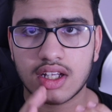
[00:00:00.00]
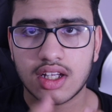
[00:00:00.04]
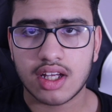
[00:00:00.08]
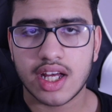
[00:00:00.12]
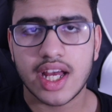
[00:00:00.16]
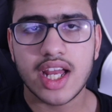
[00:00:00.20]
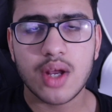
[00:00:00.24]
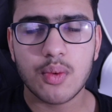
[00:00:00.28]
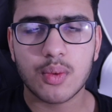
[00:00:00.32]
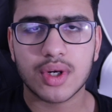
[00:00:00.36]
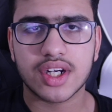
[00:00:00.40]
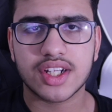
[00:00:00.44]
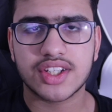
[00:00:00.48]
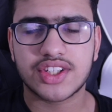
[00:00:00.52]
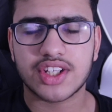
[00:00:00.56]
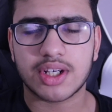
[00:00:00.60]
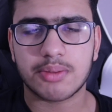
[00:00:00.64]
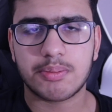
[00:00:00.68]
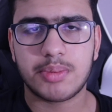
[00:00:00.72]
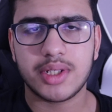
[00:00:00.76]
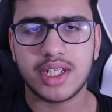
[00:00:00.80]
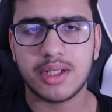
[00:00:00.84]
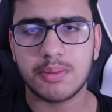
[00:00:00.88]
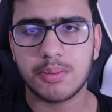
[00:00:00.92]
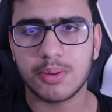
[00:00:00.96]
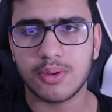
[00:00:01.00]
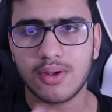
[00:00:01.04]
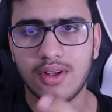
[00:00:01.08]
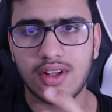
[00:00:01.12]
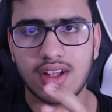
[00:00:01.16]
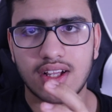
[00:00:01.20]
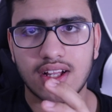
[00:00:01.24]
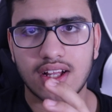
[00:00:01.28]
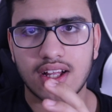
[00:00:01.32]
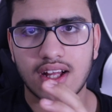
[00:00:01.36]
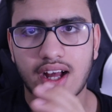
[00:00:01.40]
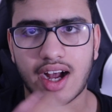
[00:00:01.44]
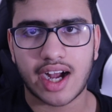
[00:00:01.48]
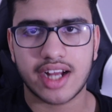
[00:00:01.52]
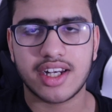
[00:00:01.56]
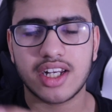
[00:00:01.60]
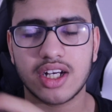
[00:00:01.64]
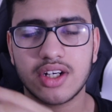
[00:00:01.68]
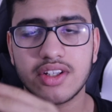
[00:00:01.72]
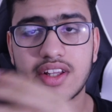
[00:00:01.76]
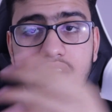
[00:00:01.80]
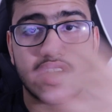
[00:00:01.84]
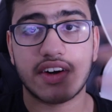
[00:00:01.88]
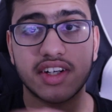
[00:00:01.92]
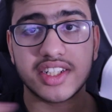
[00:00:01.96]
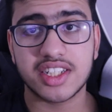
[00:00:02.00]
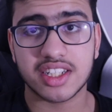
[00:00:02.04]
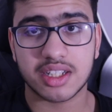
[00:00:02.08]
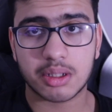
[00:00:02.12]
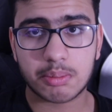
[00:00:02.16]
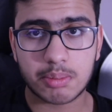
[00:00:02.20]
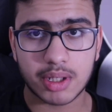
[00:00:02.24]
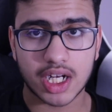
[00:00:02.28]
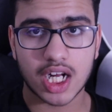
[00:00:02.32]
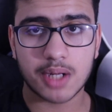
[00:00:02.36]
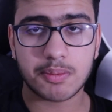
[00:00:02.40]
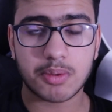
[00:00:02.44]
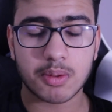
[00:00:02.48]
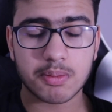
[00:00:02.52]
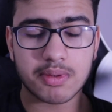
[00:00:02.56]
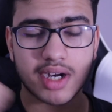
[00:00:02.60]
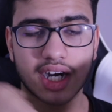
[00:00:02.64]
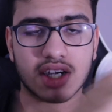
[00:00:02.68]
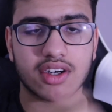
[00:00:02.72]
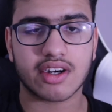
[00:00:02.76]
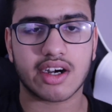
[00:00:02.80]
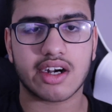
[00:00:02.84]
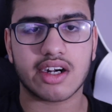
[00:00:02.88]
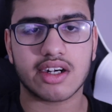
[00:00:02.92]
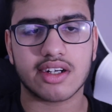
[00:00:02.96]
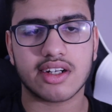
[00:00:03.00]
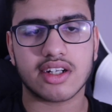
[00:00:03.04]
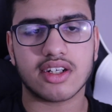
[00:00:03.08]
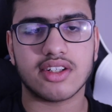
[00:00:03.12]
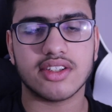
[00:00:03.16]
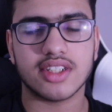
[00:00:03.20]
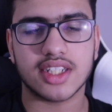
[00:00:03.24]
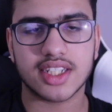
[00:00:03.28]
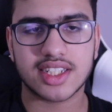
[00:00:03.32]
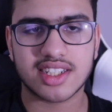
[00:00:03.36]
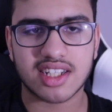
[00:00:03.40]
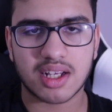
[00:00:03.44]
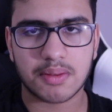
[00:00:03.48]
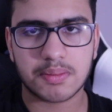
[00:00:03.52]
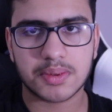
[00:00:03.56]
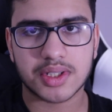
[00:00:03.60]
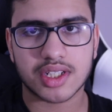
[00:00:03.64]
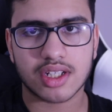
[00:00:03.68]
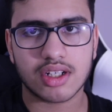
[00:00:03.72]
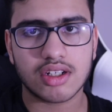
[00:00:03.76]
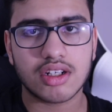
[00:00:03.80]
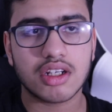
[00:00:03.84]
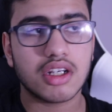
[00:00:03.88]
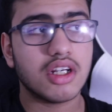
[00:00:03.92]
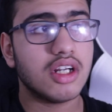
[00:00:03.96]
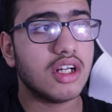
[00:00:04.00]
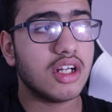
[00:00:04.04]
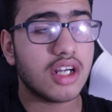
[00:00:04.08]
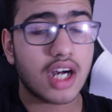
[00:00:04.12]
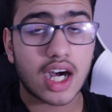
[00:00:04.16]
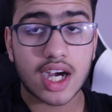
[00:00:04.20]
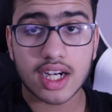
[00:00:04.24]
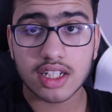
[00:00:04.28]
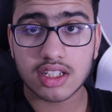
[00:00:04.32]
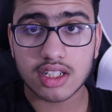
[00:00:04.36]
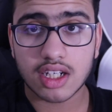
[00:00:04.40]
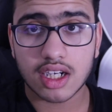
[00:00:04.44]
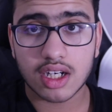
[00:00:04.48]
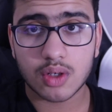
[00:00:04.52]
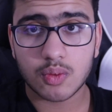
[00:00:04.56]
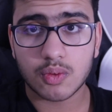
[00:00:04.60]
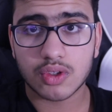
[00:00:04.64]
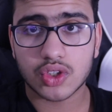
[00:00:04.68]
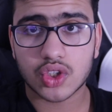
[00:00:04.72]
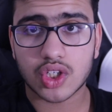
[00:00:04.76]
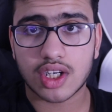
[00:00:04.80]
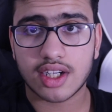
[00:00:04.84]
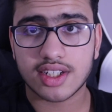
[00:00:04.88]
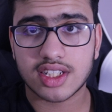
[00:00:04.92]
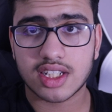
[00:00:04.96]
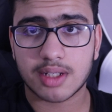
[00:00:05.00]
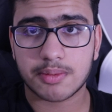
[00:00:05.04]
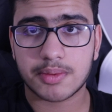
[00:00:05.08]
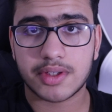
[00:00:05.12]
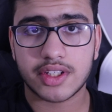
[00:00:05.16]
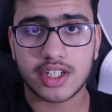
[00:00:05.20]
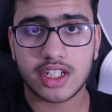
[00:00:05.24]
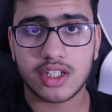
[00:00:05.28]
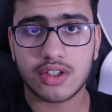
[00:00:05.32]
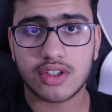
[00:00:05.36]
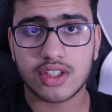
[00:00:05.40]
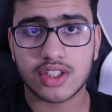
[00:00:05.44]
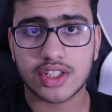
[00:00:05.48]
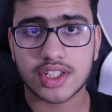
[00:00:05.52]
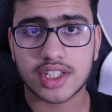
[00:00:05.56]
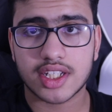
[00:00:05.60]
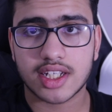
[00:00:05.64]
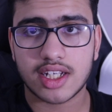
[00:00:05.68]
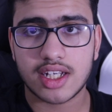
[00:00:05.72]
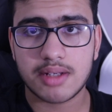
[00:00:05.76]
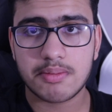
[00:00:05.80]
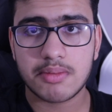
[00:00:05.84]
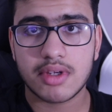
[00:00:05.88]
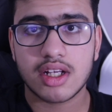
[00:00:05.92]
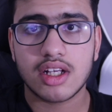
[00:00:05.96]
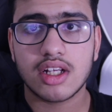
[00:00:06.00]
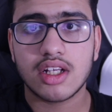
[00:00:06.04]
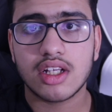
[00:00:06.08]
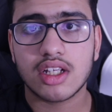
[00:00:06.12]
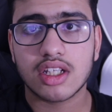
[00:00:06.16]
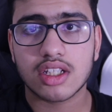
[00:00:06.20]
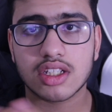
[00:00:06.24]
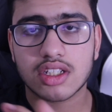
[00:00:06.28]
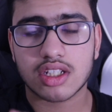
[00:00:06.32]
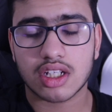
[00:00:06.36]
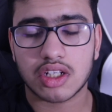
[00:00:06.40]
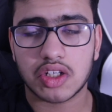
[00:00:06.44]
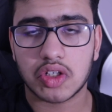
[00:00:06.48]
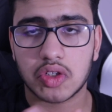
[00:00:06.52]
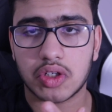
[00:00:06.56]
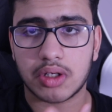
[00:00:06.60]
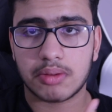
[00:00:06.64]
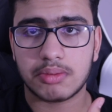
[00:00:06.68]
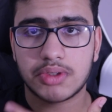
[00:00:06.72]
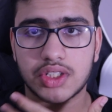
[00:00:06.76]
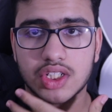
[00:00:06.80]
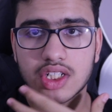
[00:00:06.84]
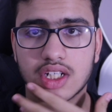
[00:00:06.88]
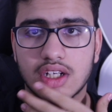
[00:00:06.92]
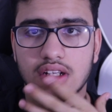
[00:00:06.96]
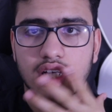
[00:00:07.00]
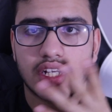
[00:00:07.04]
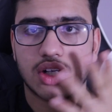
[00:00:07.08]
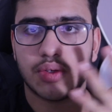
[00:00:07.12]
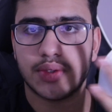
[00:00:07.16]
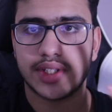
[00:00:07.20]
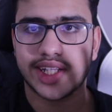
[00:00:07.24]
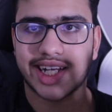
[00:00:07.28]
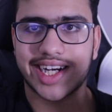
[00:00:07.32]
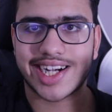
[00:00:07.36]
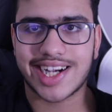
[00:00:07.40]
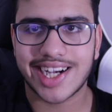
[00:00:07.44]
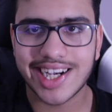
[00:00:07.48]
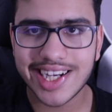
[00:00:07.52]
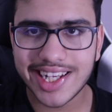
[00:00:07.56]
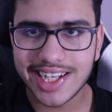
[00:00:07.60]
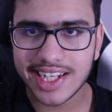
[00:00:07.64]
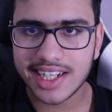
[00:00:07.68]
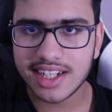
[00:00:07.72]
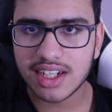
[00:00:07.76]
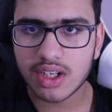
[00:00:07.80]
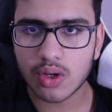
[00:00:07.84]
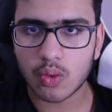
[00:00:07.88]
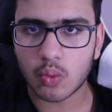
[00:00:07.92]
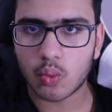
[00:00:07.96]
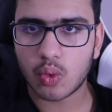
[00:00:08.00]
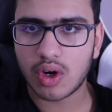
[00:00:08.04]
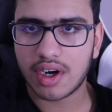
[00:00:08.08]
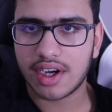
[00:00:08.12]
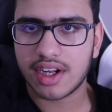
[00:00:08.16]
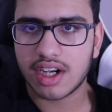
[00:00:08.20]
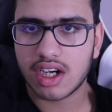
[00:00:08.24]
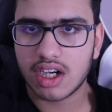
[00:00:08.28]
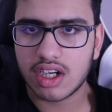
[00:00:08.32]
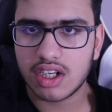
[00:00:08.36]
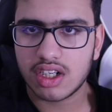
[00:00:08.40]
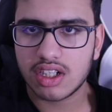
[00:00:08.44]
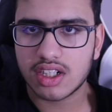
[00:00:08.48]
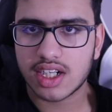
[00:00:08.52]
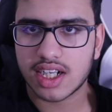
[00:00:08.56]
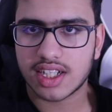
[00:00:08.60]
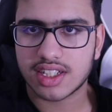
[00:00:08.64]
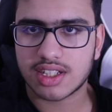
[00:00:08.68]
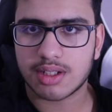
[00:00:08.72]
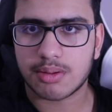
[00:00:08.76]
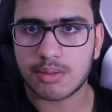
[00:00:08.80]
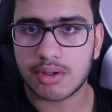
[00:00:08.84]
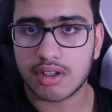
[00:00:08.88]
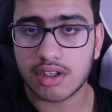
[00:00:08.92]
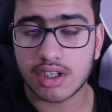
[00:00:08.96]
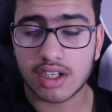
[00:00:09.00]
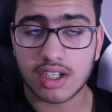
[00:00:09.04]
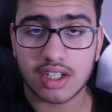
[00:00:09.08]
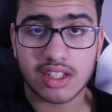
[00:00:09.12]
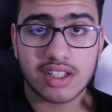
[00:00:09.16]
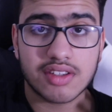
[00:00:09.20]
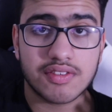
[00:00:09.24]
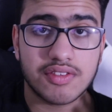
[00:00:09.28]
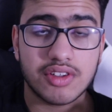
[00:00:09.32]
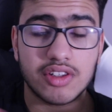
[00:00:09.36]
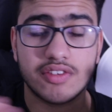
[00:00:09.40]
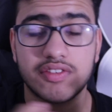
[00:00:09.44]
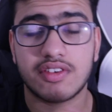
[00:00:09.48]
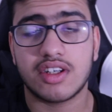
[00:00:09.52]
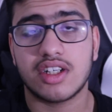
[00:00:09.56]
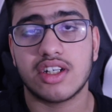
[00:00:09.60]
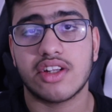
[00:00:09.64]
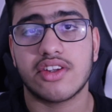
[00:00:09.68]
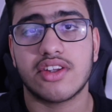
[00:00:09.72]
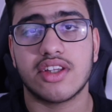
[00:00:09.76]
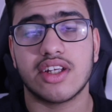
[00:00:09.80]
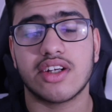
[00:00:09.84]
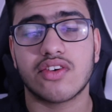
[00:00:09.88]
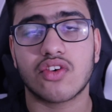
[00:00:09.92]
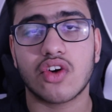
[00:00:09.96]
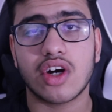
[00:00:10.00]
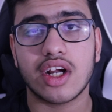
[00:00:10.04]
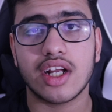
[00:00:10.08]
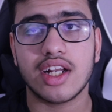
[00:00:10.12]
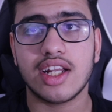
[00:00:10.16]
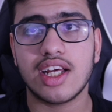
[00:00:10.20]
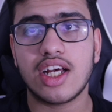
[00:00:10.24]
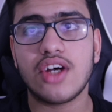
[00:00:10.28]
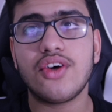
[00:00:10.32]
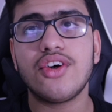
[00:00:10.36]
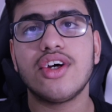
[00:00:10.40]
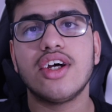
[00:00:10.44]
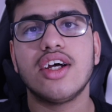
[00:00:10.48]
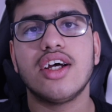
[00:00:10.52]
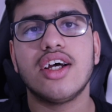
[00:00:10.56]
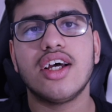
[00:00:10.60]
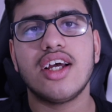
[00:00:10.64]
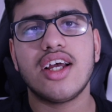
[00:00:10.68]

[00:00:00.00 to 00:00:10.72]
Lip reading: Hey, what is up, people? I know there isn't the purple background on this episode. I decided we'll try something new this time, so I'm just going to go with a clean white look as I'm looking at the viewfinder thing right now.